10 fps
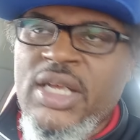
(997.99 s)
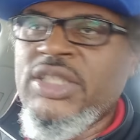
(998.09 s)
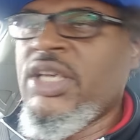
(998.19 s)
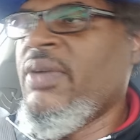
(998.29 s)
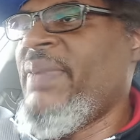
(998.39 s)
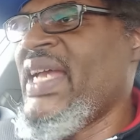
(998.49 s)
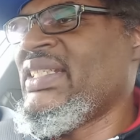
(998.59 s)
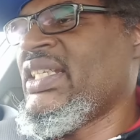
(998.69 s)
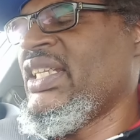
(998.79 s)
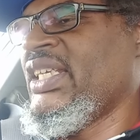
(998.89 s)
So
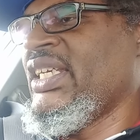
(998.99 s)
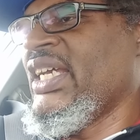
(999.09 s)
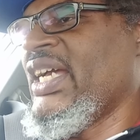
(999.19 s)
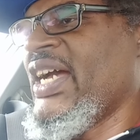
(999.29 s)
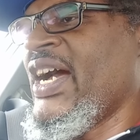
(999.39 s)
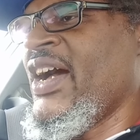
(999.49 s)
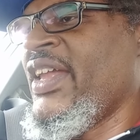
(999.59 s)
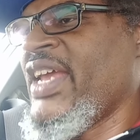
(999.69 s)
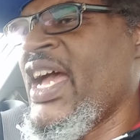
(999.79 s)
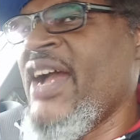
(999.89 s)
basically,
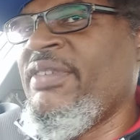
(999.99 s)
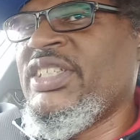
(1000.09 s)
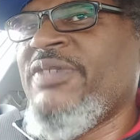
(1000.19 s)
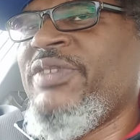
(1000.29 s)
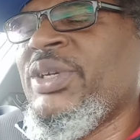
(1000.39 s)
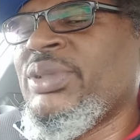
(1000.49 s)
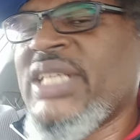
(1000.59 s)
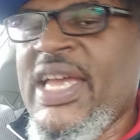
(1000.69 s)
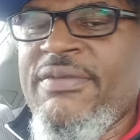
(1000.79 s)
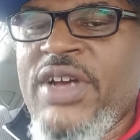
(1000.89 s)
on average, if you
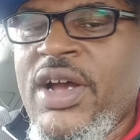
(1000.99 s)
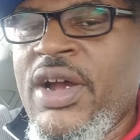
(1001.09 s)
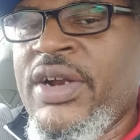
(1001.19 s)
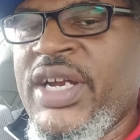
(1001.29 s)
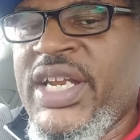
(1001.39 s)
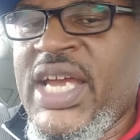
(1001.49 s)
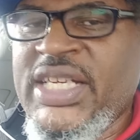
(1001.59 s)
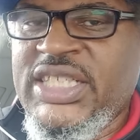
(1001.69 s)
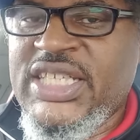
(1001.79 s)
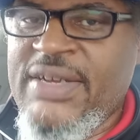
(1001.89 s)
save
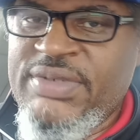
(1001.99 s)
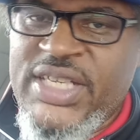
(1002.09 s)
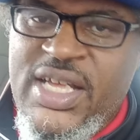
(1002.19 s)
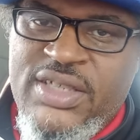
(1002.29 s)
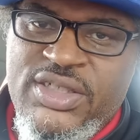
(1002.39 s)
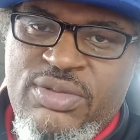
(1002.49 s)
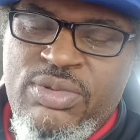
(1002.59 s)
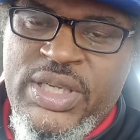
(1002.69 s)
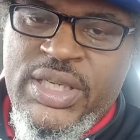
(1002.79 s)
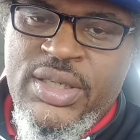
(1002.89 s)
$197 a
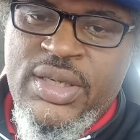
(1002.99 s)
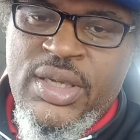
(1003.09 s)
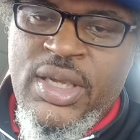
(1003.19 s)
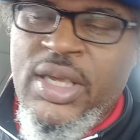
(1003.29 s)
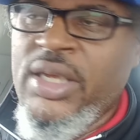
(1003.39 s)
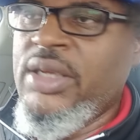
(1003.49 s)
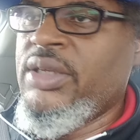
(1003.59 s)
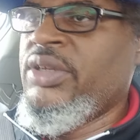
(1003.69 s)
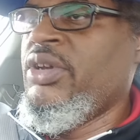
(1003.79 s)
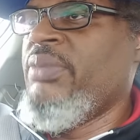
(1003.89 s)
week,
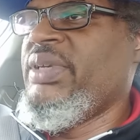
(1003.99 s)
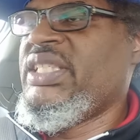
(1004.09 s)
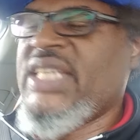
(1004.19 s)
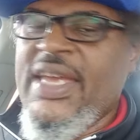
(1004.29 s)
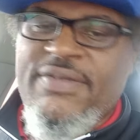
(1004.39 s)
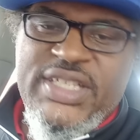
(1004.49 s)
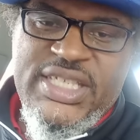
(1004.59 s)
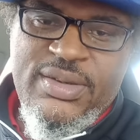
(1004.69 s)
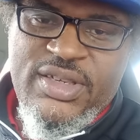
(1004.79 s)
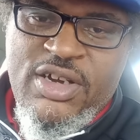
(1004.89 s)
you'll be saving
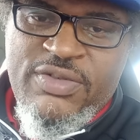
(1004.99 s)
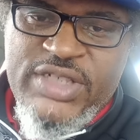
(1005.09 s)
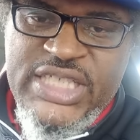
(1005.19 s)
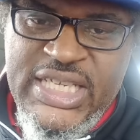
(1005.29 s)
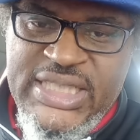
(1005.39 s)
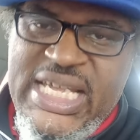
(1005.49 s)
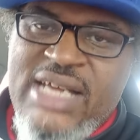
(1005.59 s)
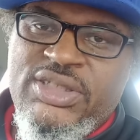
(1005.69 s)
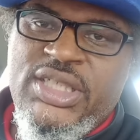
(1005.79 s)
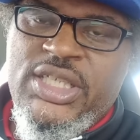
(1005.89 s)
over
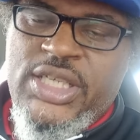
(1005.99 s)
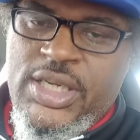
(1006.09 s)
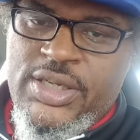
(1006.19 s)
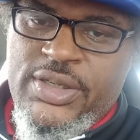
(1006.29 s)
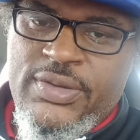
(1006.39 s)
$10,000 a year.